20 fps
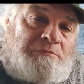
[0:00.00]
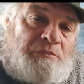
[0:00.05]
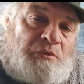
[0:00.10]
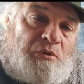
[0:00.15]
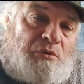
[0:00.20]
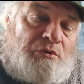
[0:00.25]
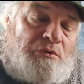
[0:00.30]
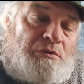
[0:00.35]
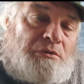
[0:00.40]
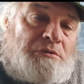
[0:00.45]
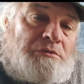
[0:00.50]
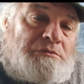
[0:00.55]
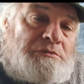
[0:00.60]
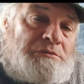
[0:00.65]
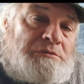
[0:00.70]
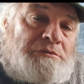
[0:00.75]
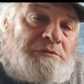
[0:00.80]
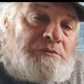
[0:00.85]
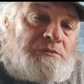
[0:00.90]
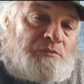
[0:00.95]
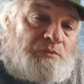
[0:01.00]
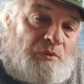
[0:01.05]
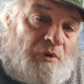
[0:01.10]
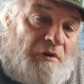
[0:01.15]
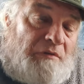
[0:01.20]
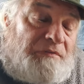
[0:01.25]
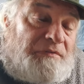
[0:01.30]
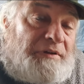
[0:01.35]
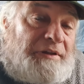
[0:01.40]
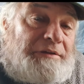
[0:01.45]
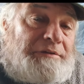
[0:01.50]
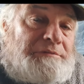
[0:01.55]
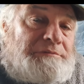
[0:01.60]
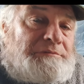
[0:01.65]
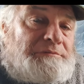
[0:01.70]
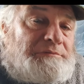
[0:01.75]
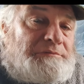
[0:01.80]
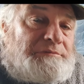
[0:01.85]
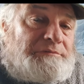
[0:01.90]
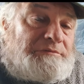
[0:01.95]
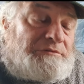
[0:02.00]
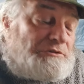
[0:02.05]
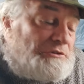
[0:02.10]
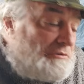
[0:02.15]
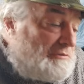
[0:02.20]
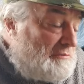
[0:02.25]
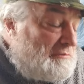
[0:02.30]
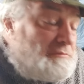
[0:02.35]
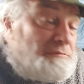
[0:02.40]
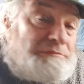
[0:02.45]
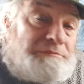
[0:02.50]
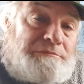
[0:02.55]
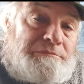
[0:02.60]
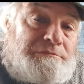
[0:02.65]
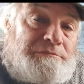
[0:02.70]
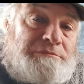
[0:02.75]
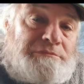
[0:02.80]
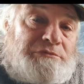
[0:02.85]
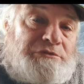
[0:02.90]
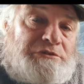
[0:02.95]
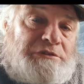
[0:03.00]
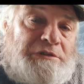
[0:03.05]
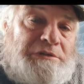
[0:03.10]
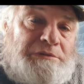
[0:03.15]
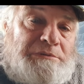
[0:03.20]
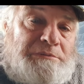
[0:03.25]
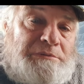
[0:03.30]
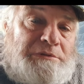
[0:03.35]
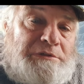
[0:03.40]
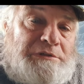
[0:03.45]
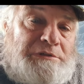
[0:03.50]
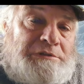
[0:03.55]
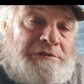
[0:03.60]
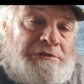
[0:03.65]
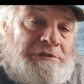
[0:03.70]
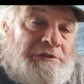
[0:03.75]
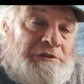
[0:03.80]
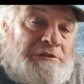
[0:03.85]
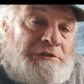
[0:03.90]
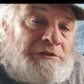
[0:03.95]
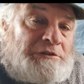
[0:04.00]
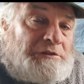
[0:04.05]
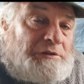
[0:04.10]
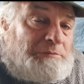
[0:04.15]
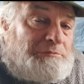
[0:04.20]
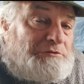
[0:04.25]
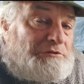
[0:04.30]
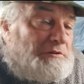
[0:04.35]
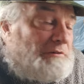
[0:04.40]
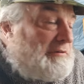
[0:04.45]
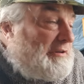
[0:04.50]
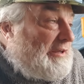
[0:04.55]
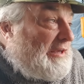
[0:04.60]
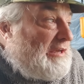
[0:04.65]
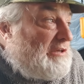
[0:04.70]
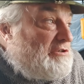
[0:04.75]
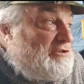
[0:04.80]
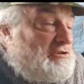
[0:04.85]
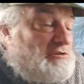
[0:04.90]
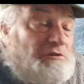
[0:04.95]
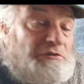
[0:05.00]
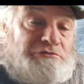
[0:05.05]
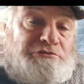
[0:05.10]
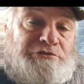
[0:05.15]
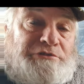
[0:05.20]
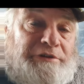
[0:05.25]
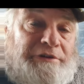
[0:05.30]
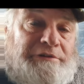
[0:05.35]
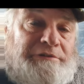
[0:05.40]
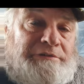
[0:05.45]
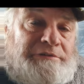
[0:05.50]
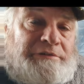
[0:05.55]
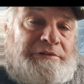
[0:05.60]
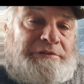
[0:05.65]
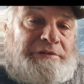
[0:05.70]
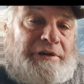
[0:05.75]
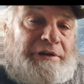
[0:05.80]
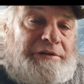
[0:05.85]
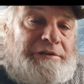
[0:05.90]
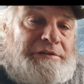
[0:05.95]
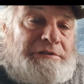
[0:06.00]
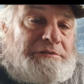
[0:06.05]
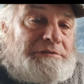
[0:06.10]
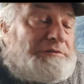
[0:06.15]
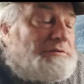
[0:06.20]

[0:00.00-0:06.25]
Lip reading: more waffling done. So I'm slowly getting sloshed here in the day.